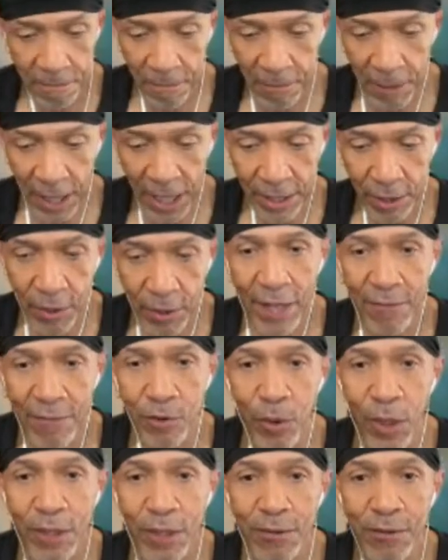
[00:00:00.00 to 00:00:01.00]
I don't have
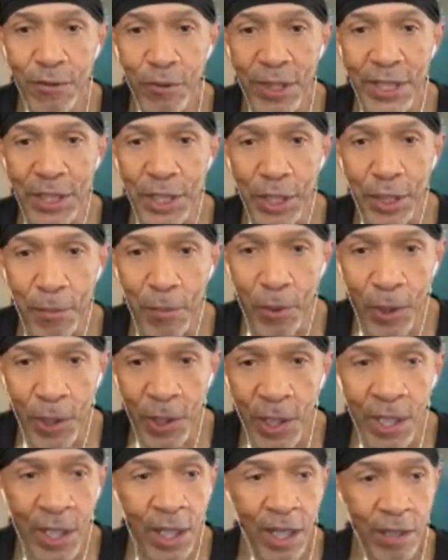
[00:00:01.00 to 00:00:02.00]
12 strings anymore,
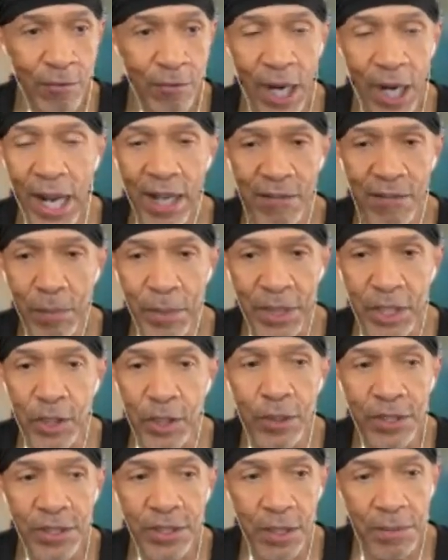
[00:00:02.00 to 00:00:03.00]
or I haven't been
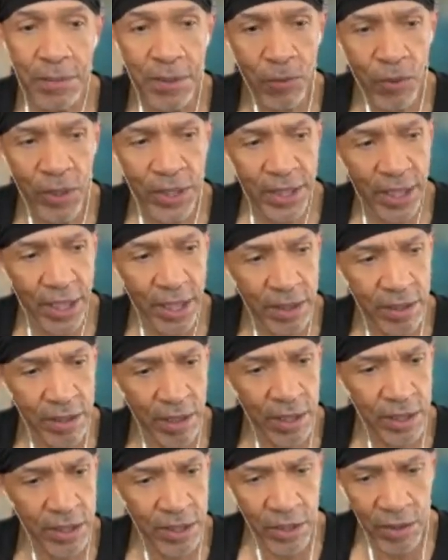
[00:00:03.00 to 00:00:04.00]
using them. And one day I
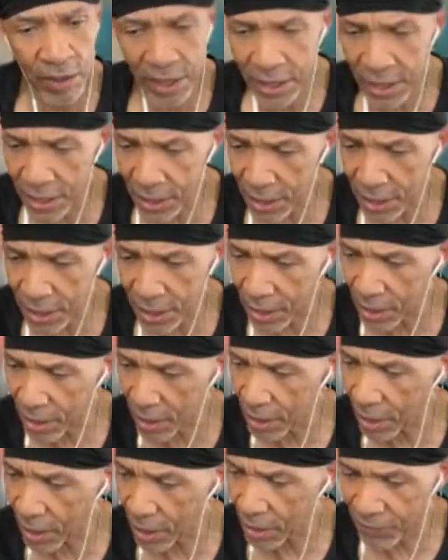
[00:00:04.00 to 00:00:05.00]
thought, I need to get
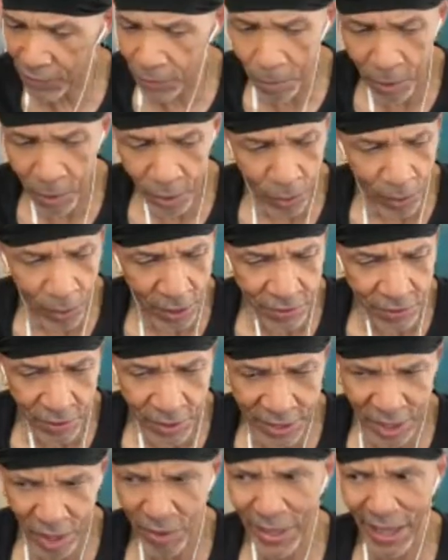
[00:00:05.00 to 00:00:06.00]
in a few more 12
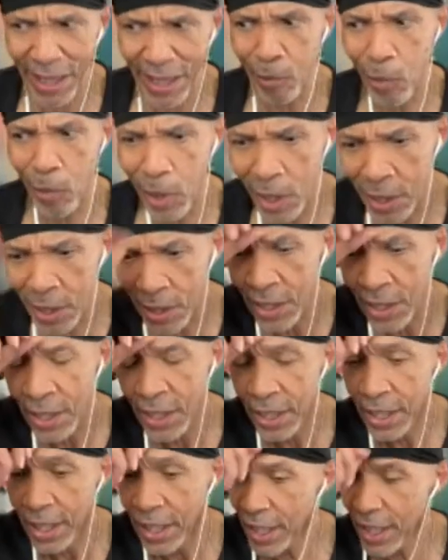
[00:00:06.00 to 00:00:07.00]
strings. I only got one.
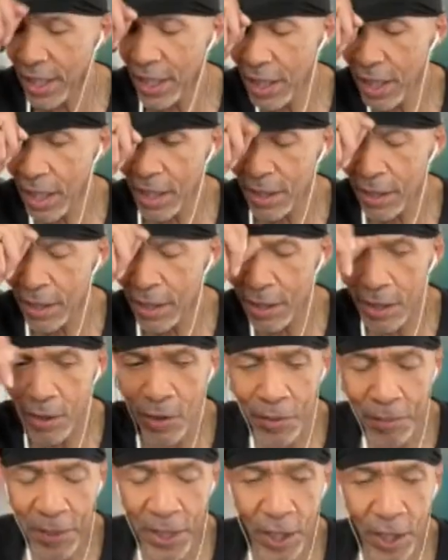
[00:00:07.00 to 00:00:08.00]
And lo
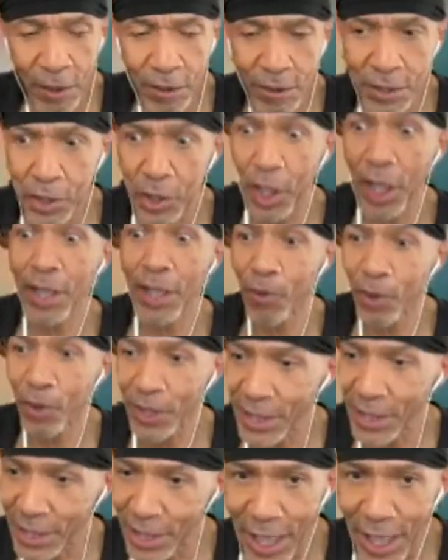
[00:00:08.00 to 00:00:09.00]
and behold, John works
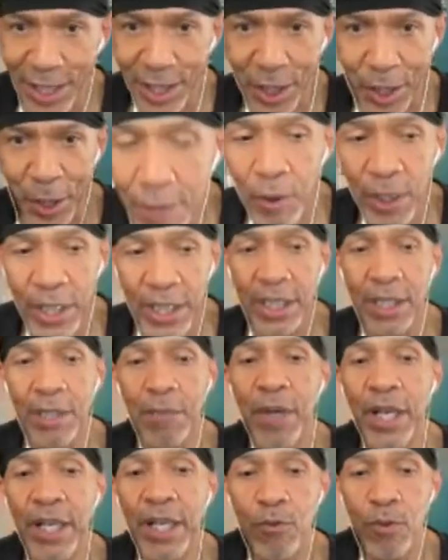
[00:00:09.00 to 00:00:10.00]
at Schecter. Anyway, he
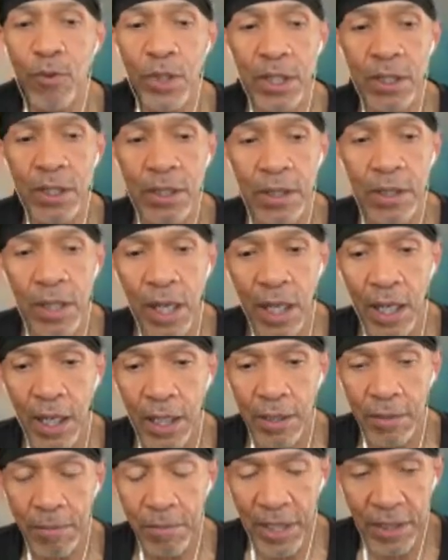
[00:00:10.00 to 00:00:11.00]
made one,
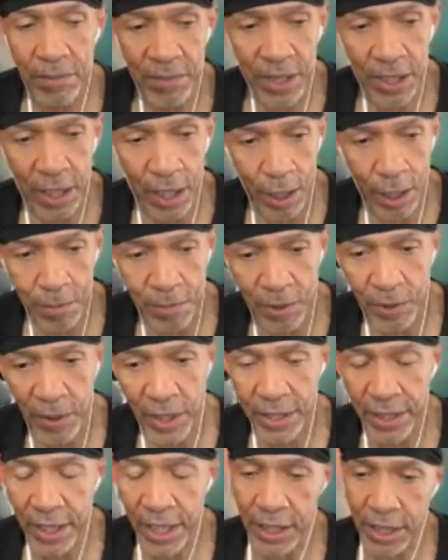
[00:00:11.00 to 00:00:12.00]
made me a couple,
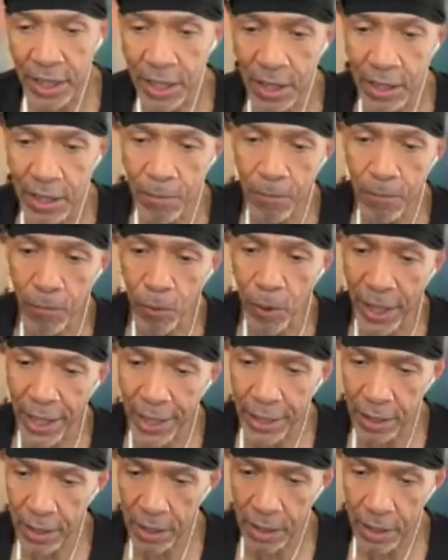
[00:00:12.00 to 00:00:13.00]
and then he
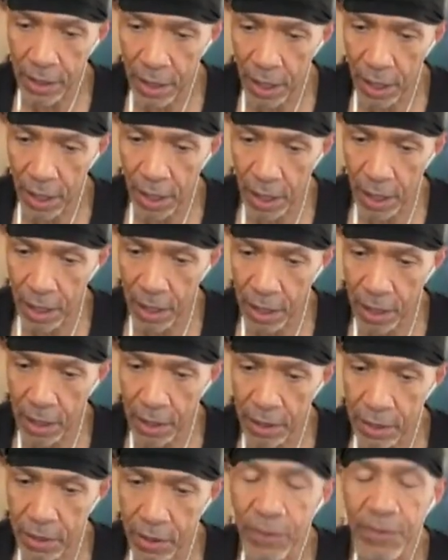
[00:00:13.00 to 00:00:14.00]
went
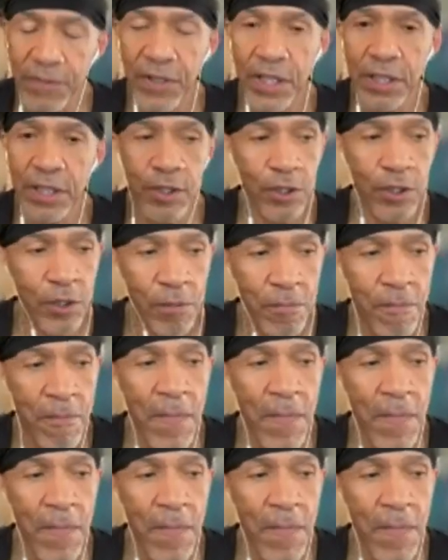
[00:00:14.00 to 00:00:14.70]
to Fender.